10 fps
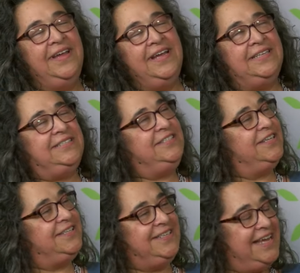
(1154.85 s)
it
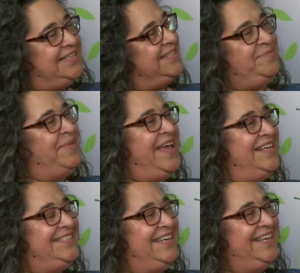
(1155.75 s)
just tastes
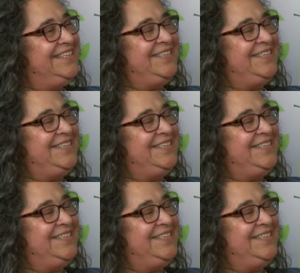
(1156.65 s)
amazing.